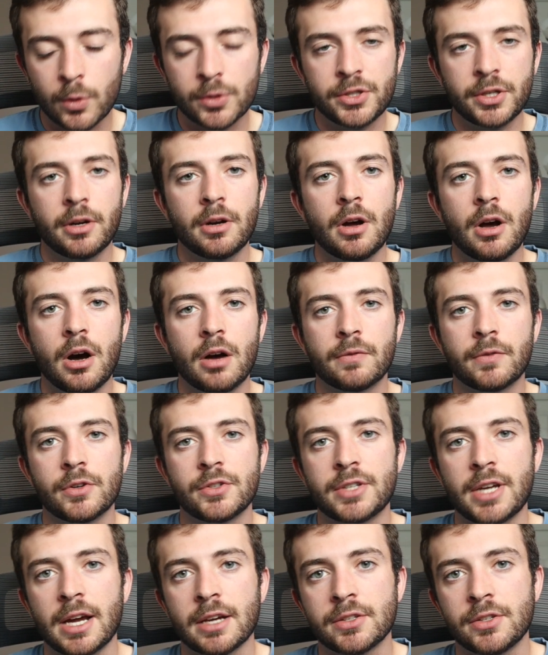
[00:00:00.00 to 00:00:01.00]
Coursera
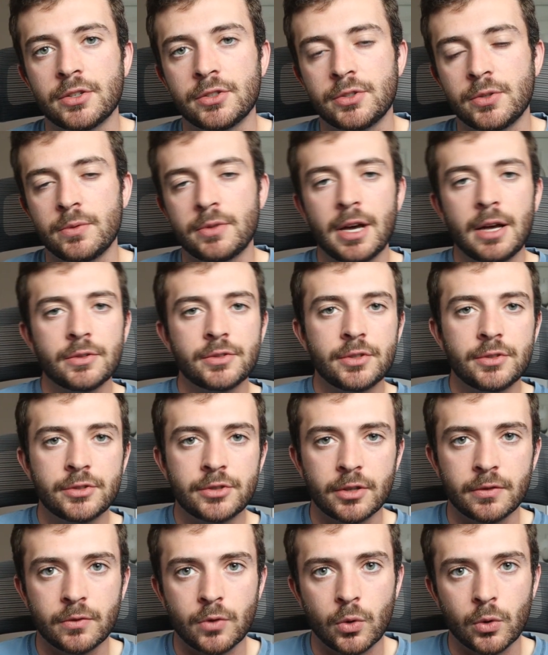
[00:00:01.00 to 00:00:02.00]
offers access to
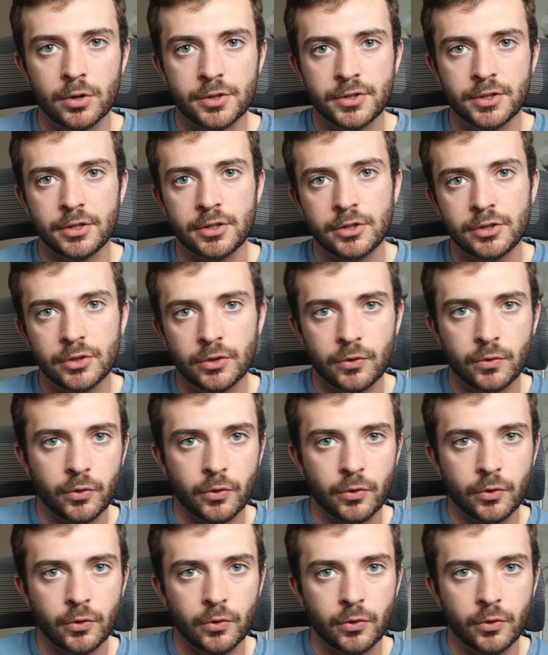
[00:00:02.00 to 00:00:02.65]
thousands of courses